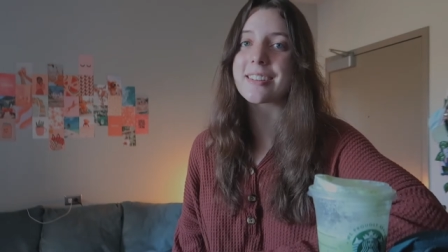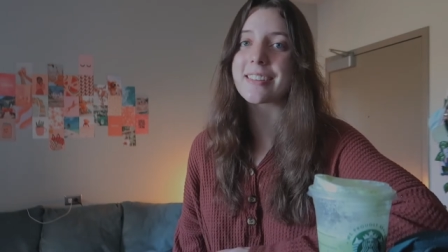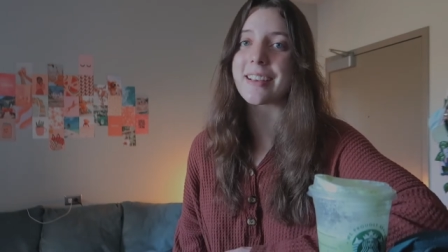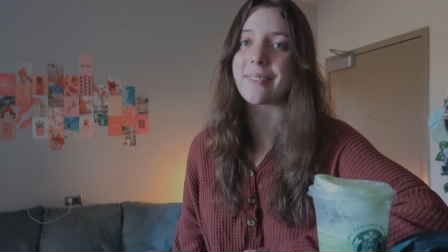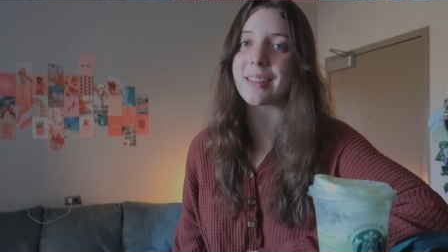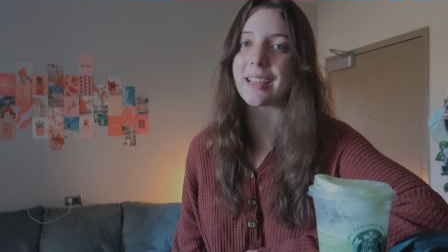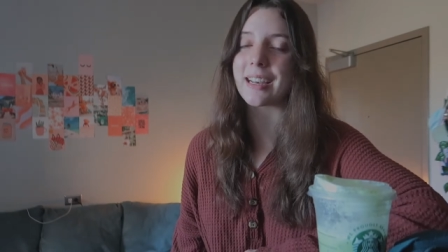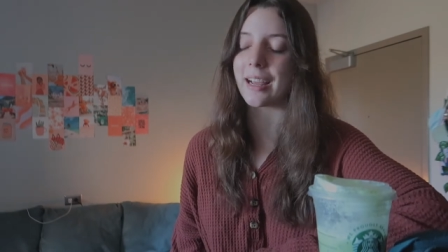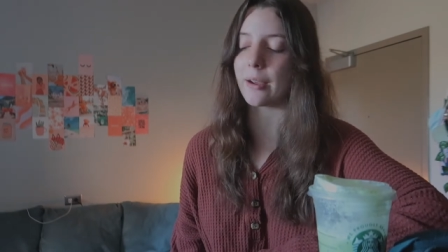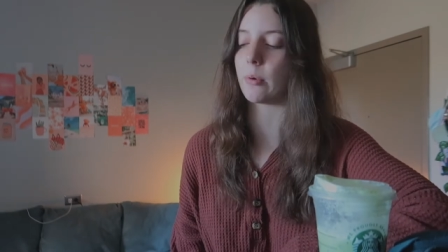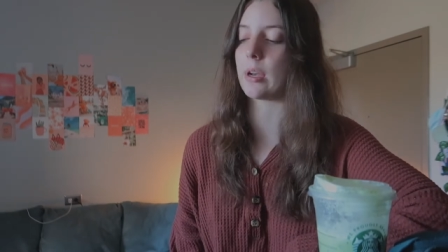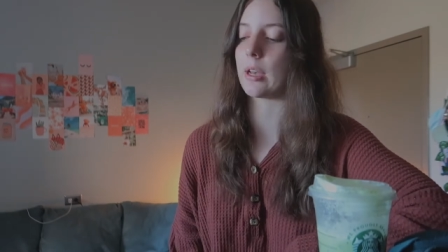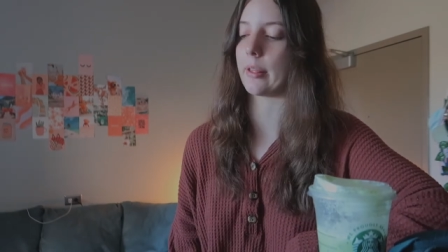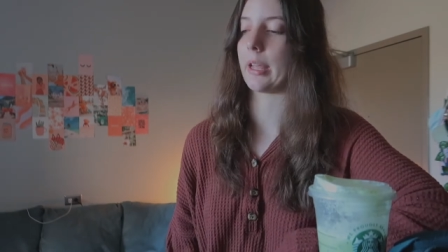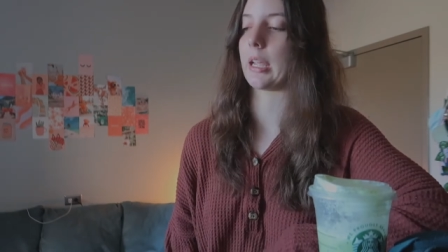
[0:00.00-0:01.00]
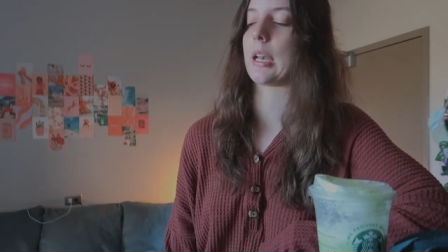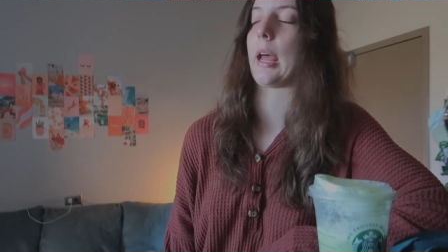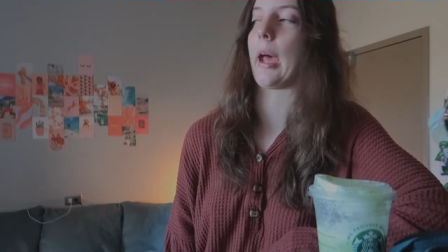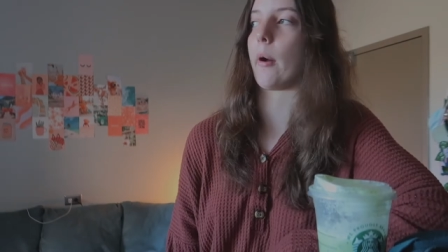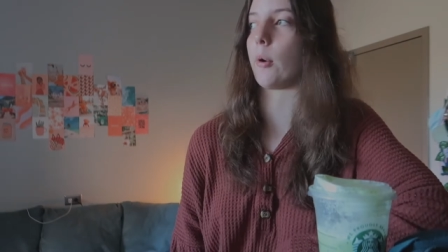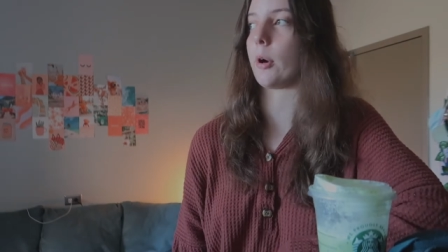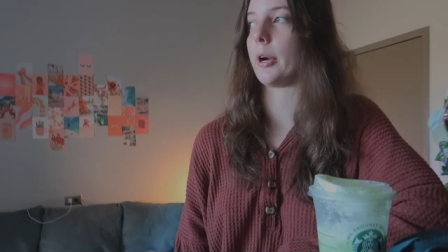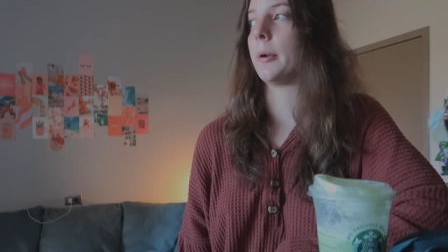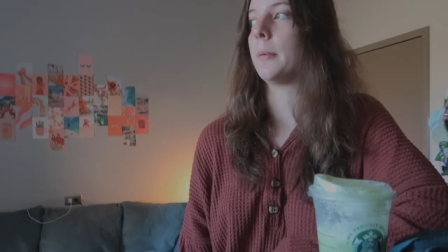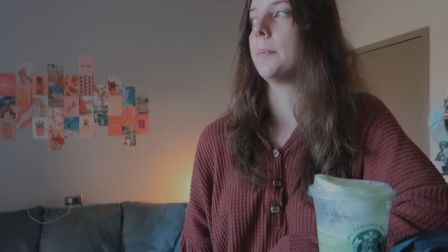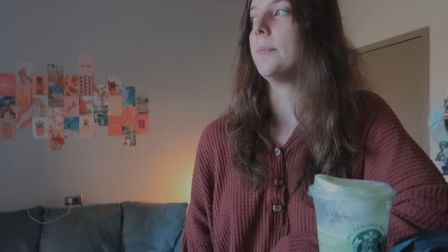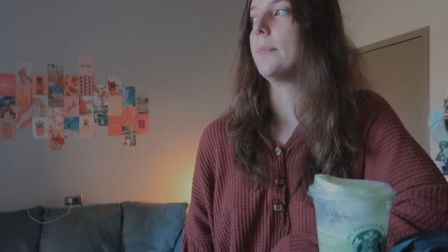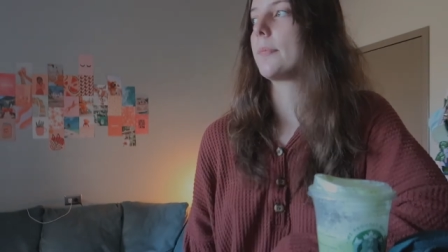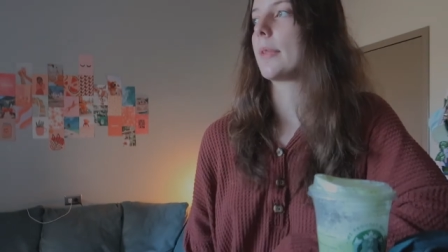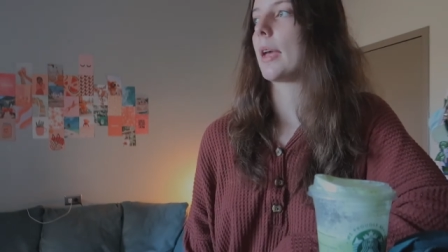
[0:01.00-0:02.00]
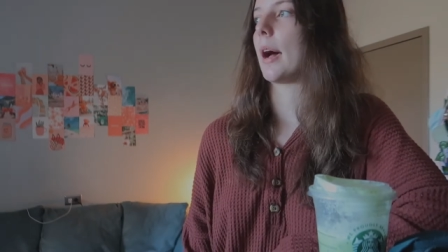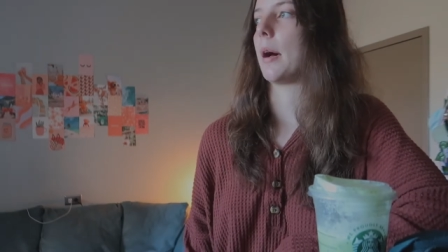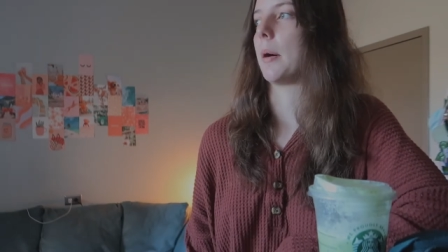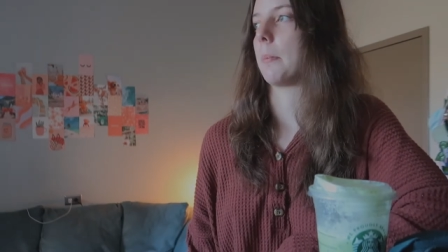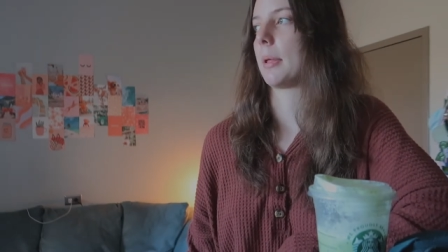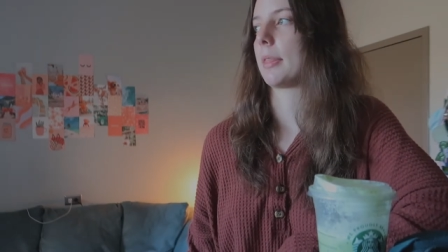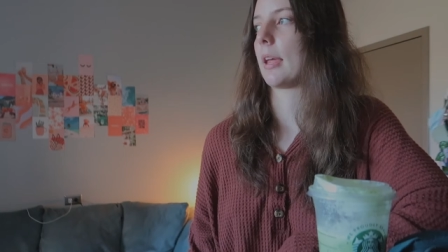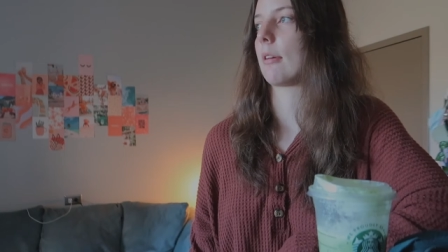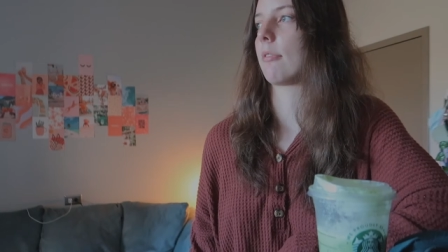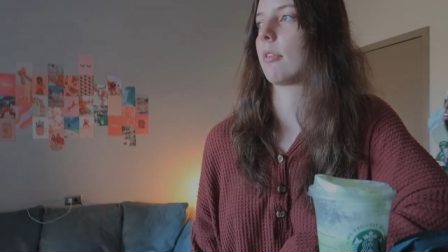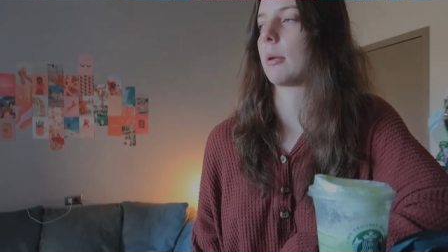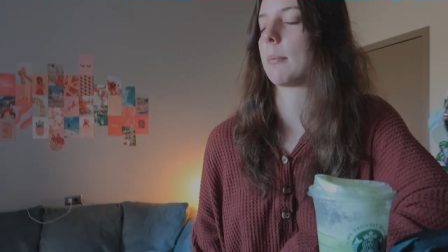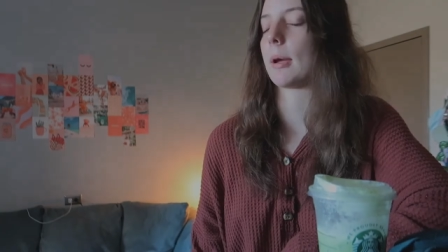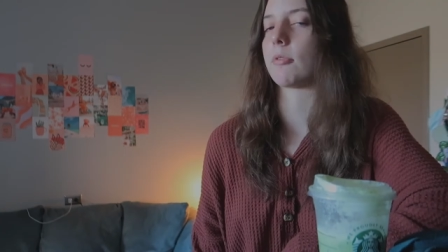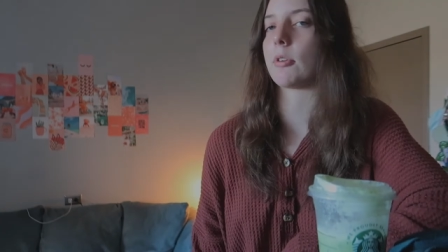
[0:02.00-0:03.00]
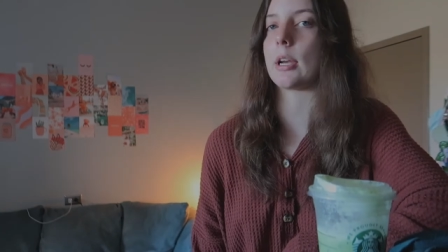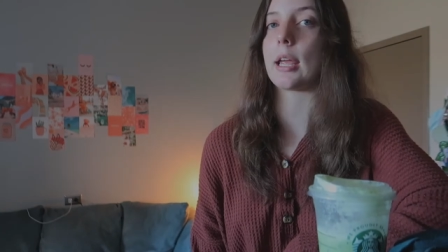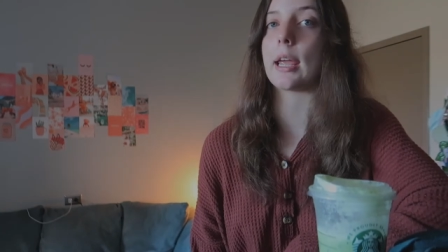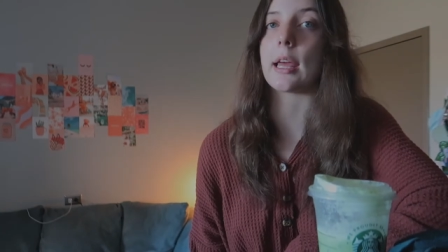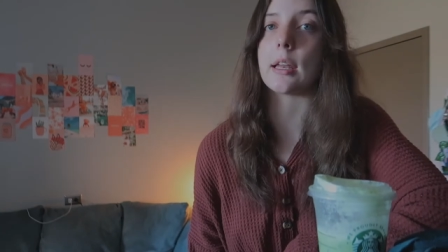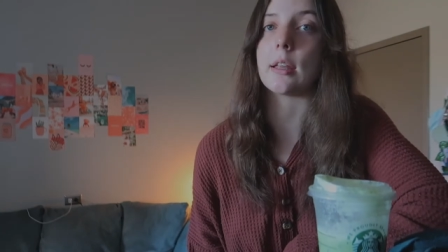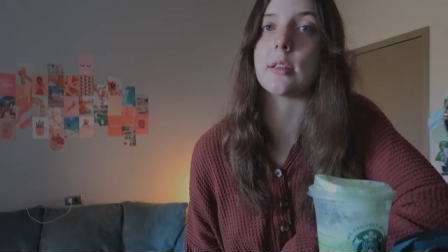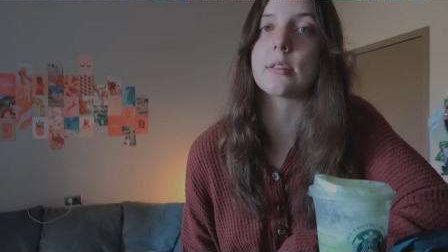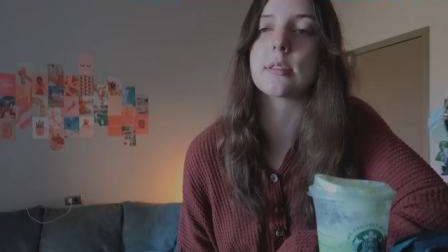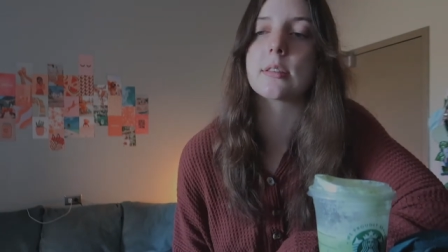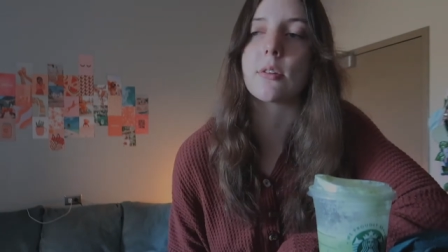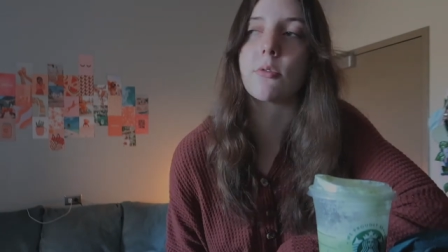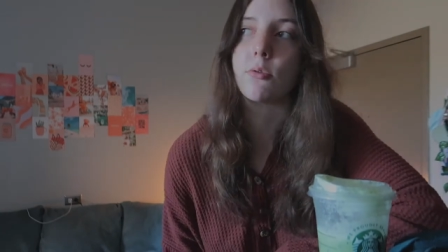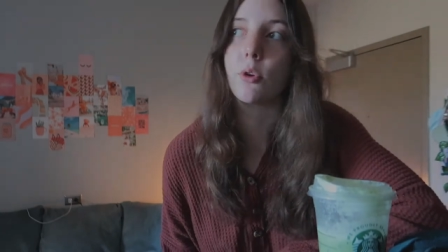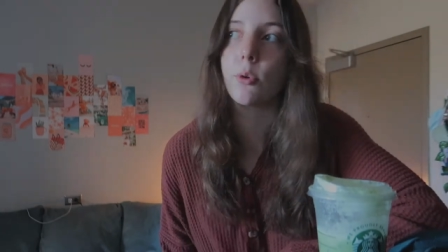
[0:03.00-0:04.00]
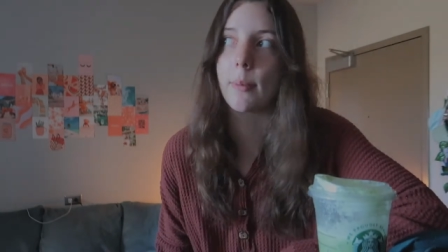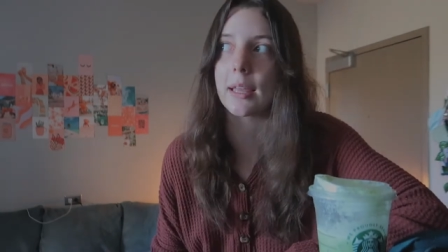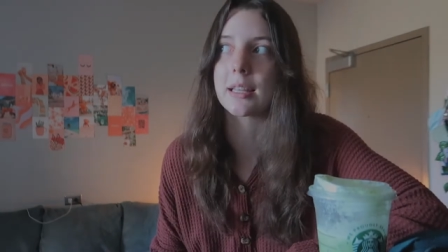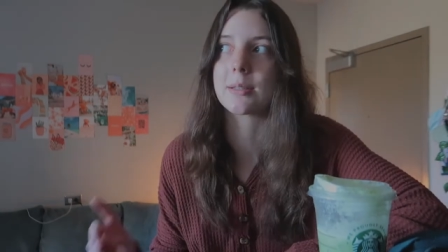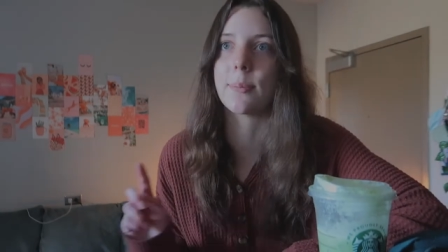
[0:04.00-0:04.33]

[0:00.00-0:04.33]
or something. I waited like an hour. Um, but thankfully my friend Anna's roommate's